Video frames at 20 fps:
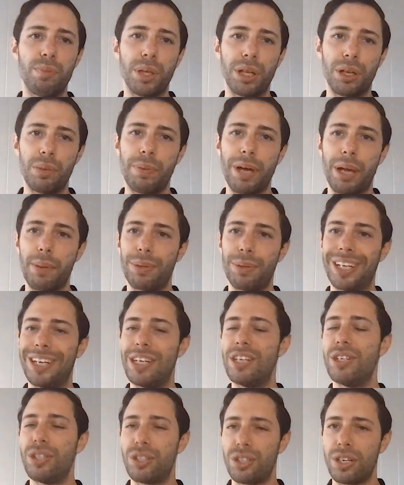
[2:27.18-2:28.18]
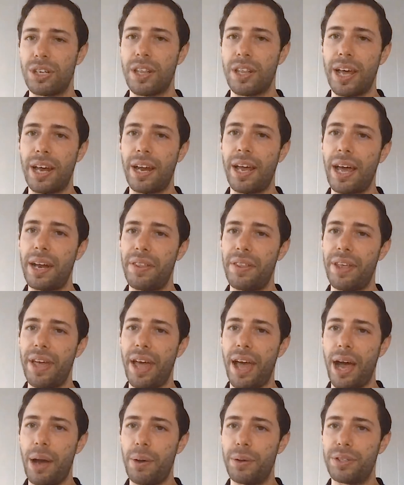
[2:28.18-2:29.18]
million people, in addition to that, had their
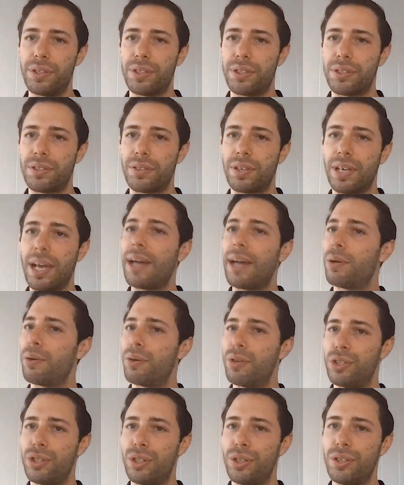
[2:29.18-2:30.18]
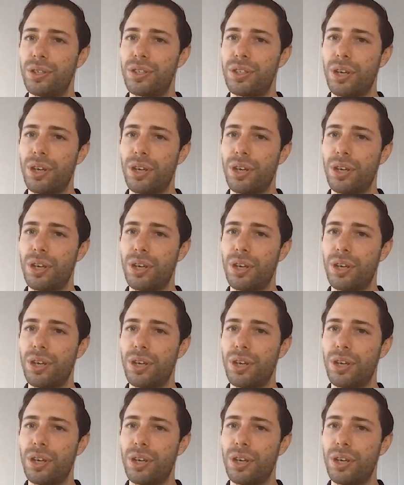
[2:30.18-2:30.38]
hours cut or reduced.